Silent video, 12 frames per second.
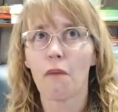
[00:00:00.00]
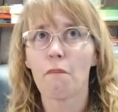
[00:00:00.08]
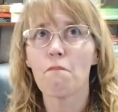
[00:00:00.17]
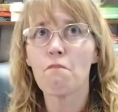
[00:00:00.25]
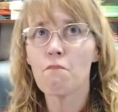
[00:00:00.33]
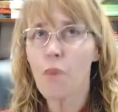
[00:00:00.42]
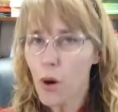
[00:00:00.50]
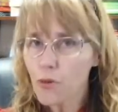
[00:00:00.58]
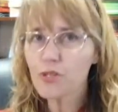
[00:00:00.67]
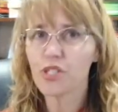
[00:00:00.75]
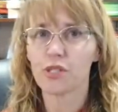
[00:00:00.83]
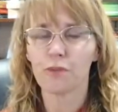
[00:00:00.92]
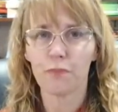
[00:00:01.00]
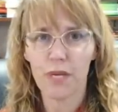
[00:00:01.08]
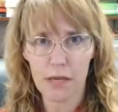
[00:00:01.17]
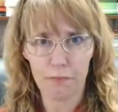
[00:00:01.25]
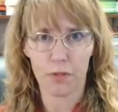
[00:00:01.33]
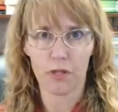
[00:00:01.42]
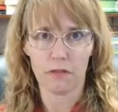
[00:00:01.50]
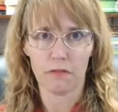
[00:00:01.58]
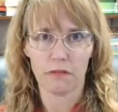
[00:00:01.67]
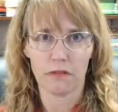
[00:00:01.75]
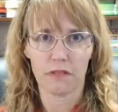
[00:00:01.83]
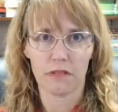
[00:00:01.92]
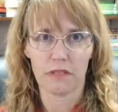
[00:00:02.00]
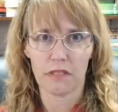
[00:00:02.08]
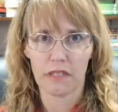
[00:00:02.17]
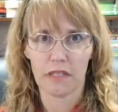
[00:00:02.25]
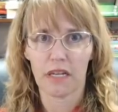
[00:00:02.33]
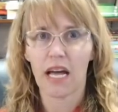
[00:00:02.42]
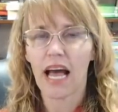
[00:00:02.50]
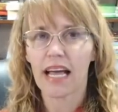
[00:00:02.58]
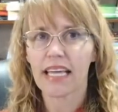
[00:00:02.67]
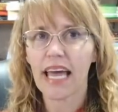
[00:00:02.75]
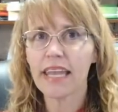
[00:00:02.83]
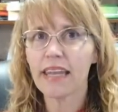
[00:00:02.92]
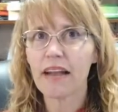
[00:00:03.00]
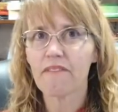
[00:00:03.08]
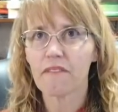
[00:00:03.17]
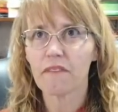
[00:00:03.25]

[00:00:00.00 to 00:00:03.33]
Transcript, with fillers: most people can